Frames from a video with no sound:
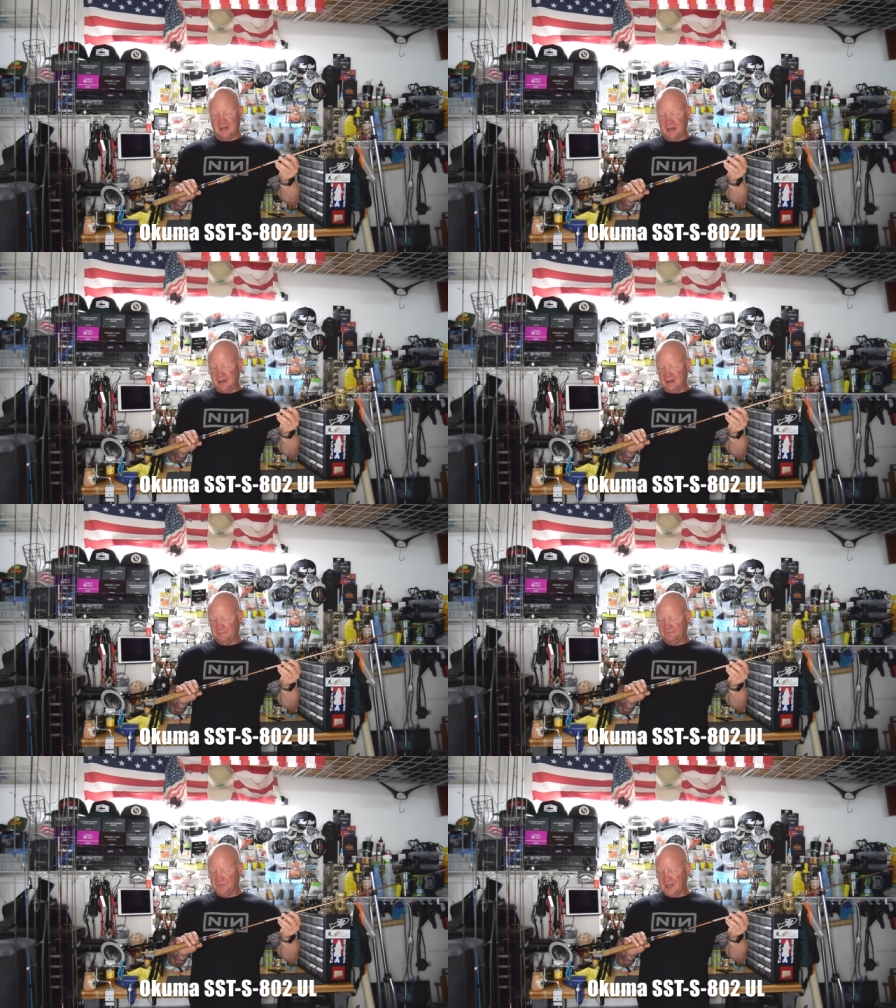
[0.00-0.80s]

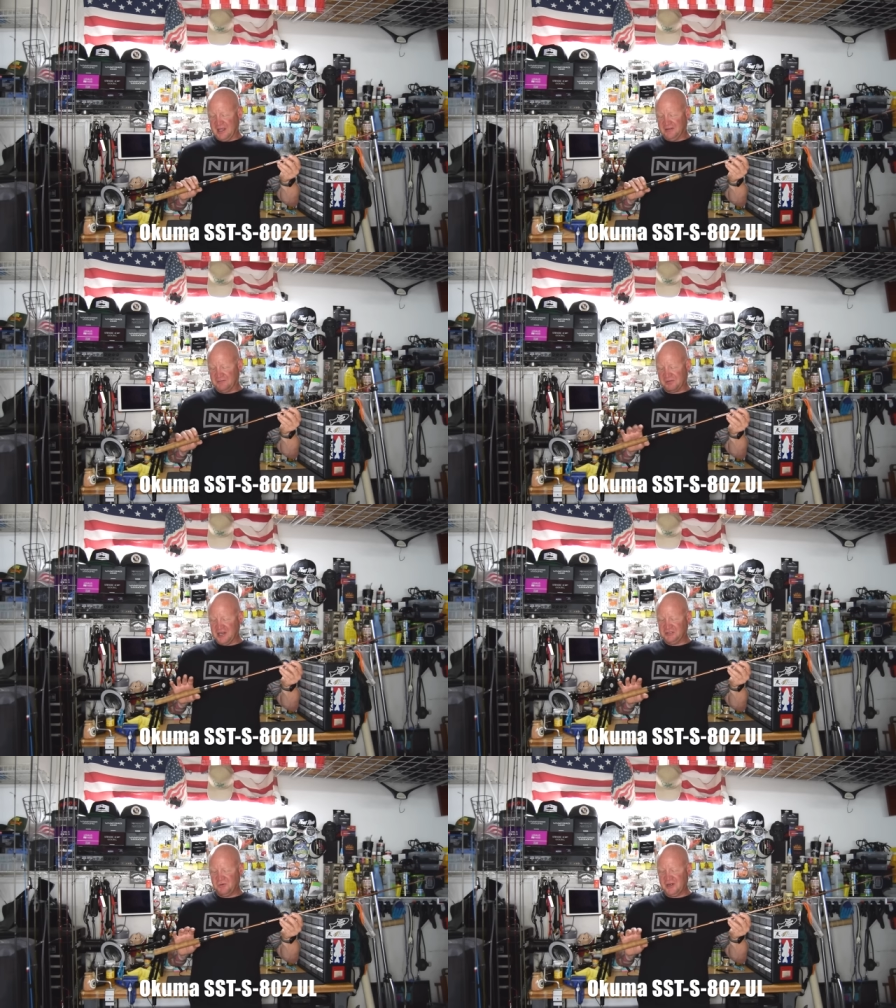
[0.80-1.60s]
And the
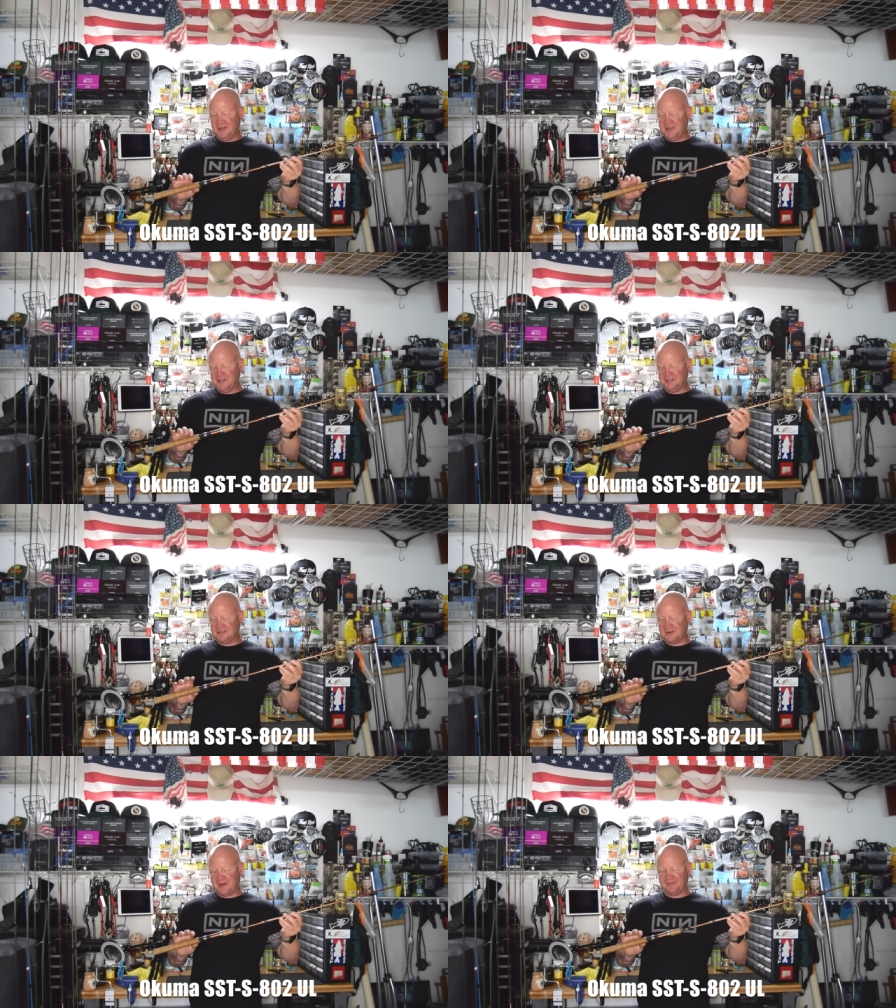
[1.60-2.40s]
price point on
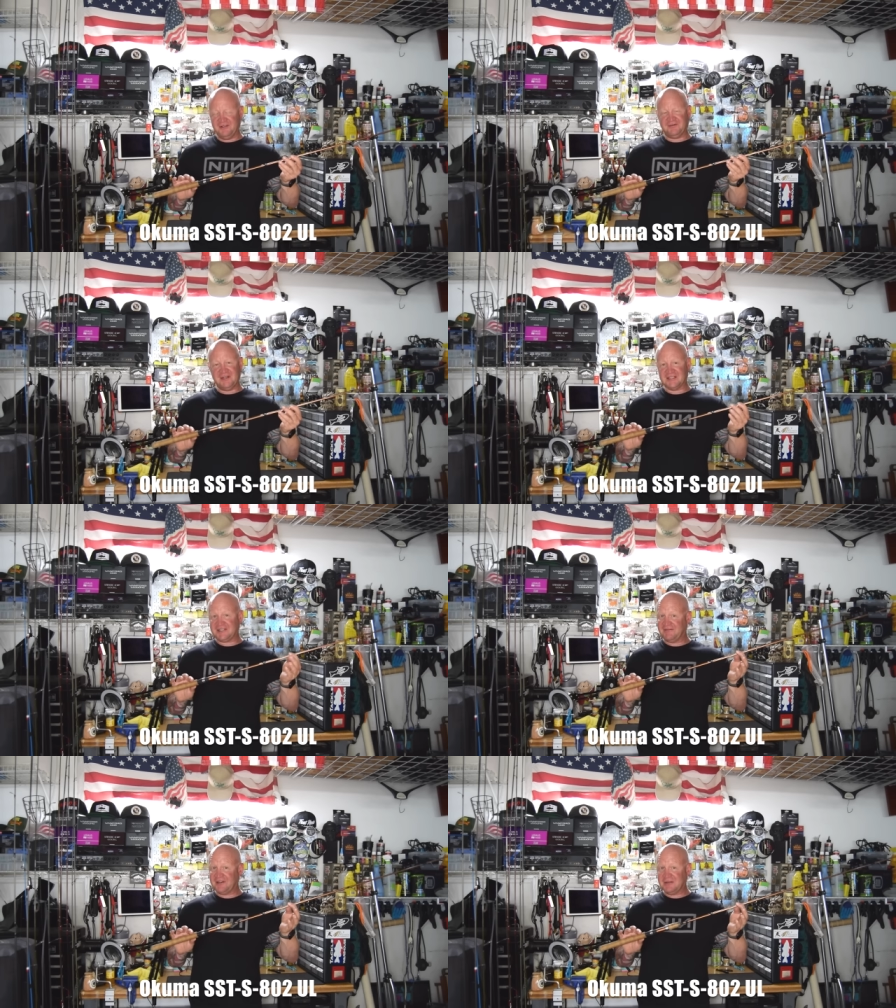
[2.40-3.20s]
these are about 50 to
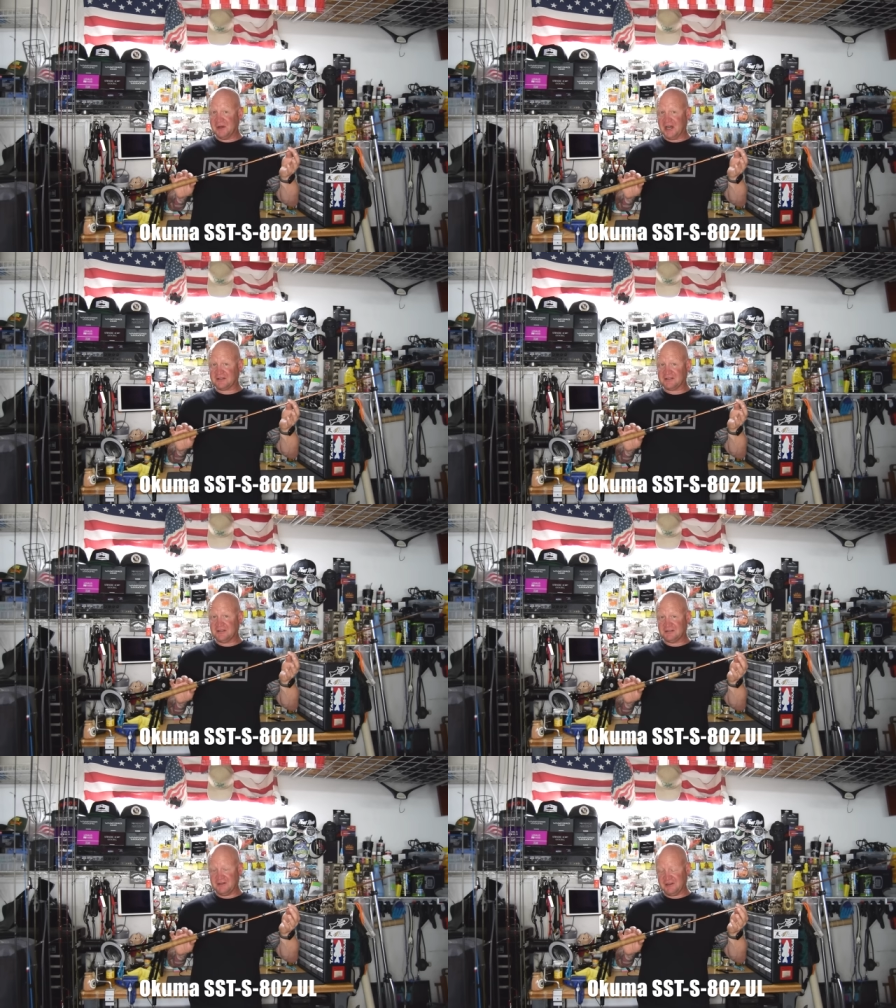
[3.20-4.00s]
70
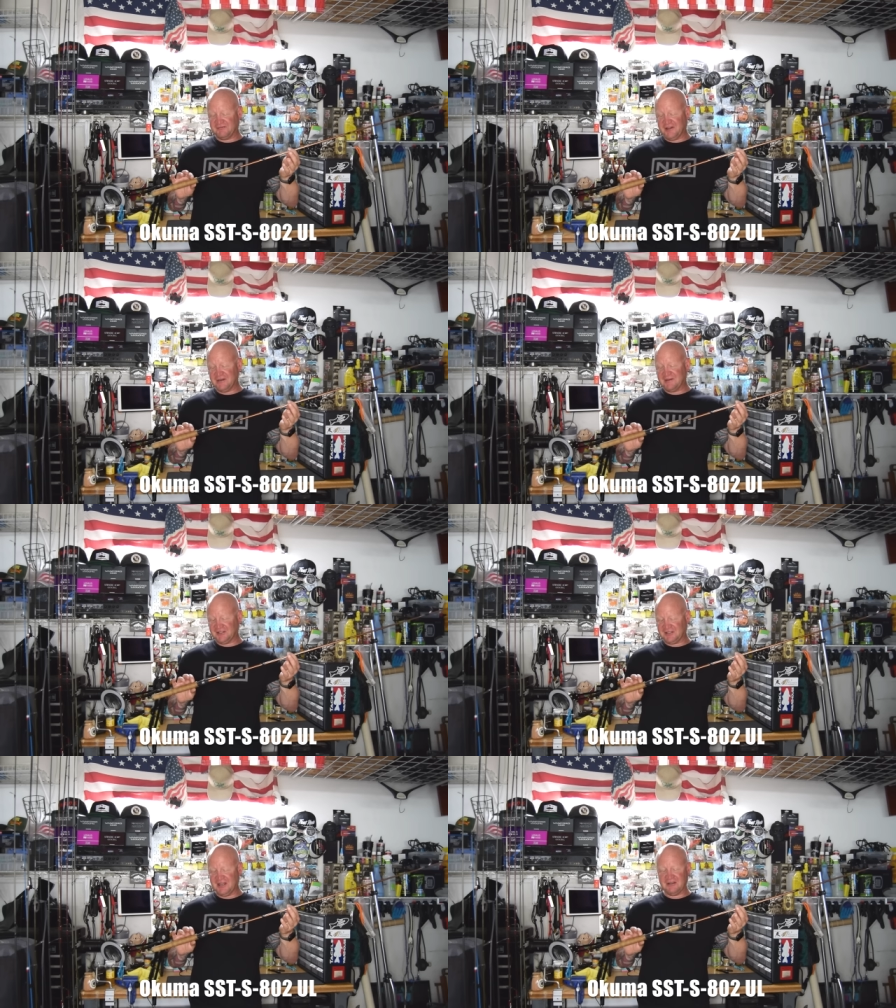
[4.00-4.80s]
bucks. So you can find them
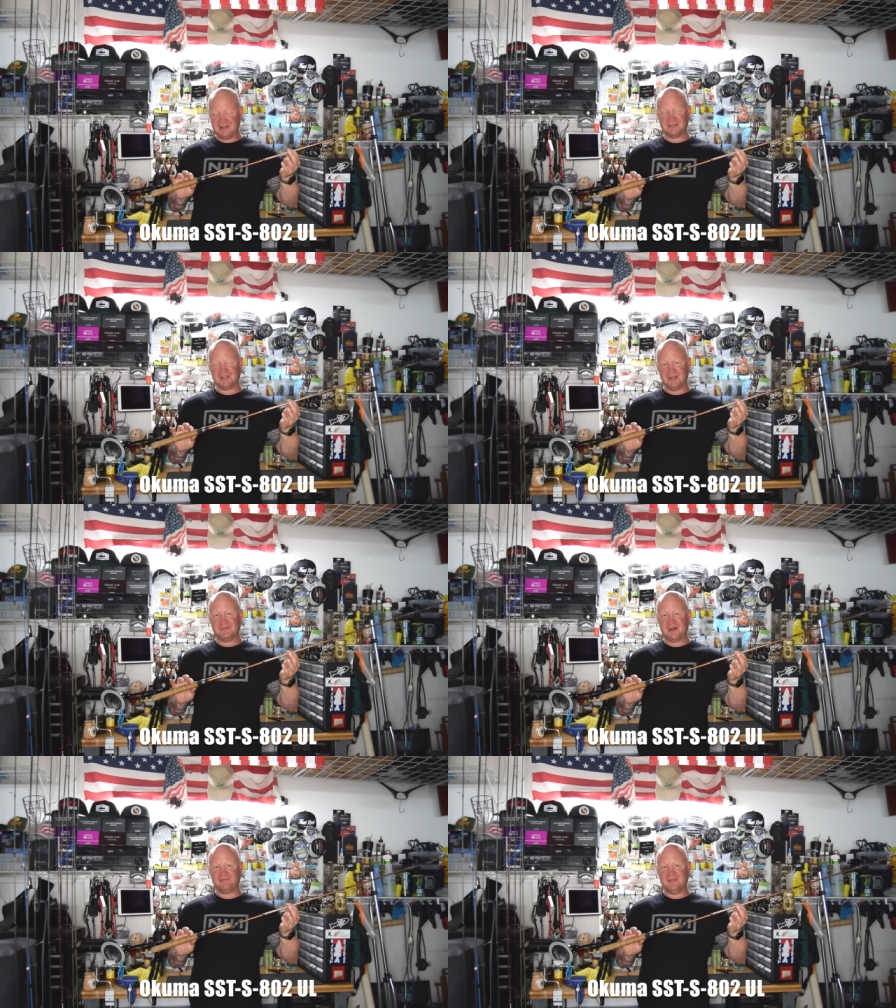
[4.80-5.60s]
on sale. You can usually get
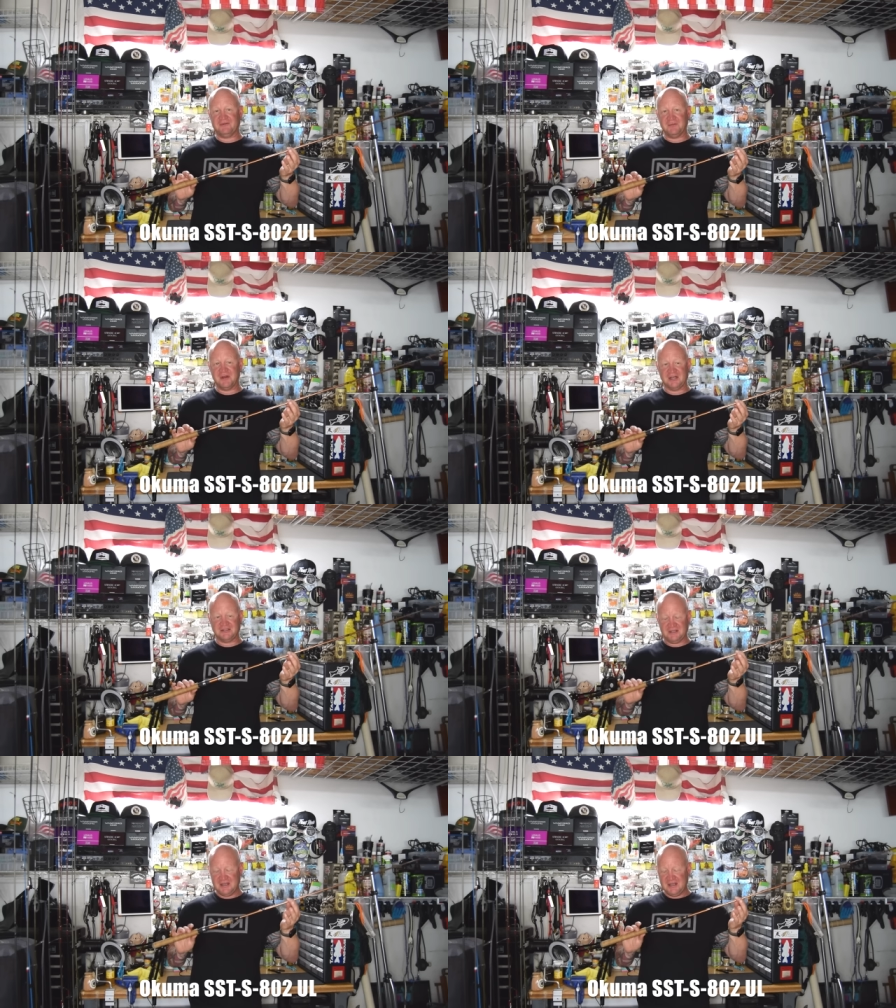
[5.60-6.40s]
them around 50
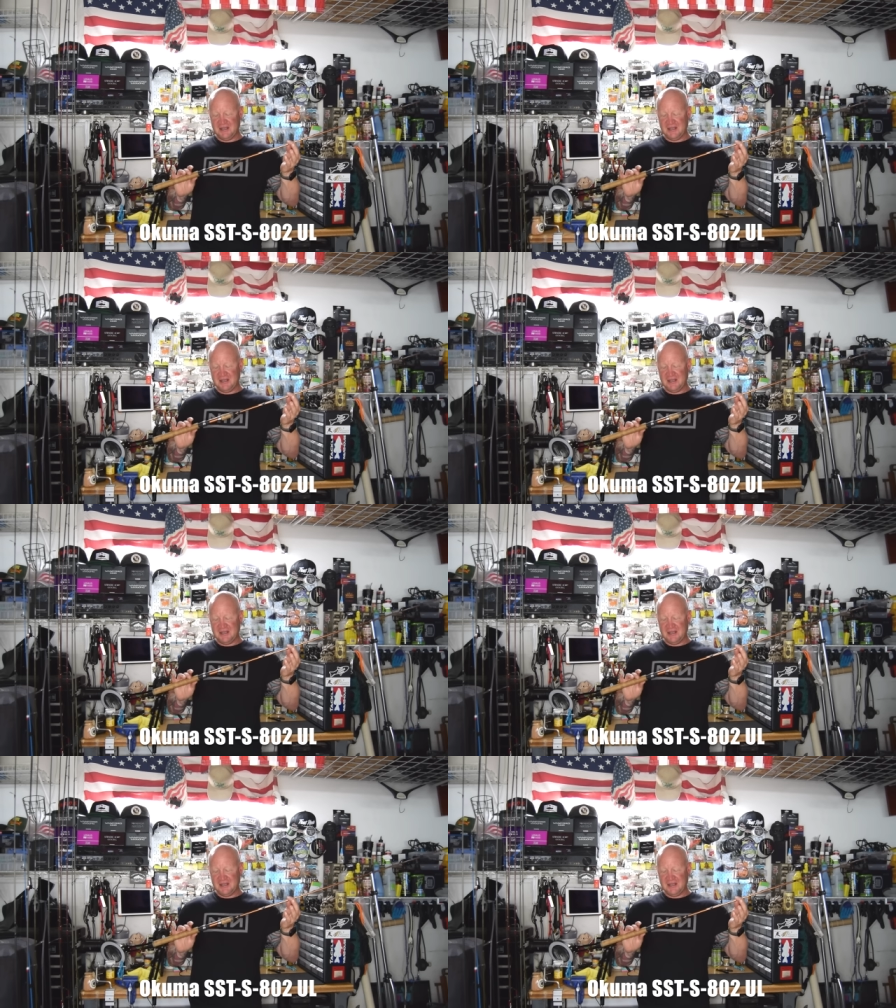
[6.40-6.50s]
bucks.